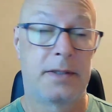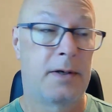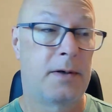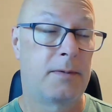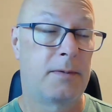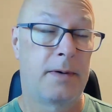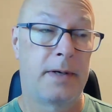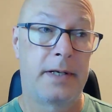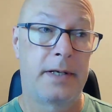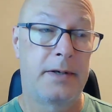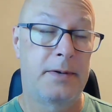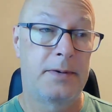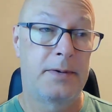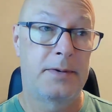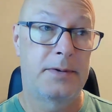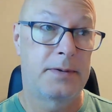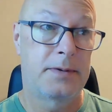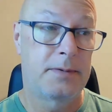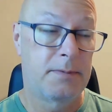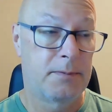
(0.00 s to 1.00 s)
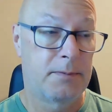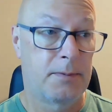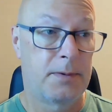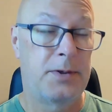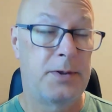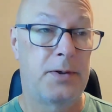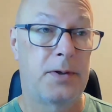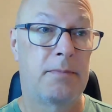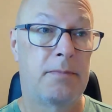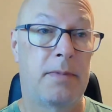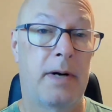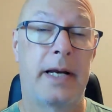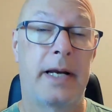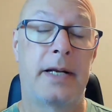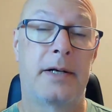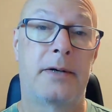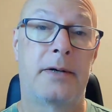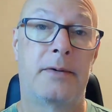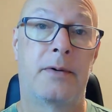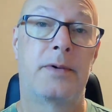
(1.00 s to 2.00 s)
You don't want to use what you can buy
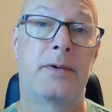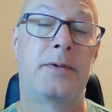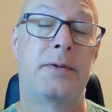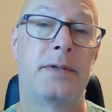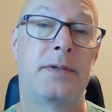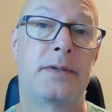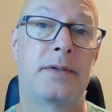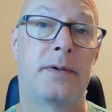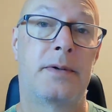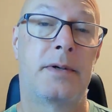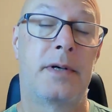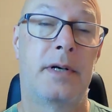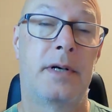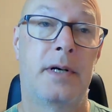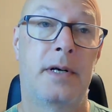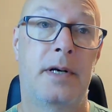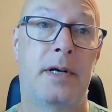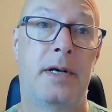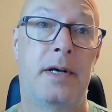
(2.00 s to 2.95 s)
in a grocery store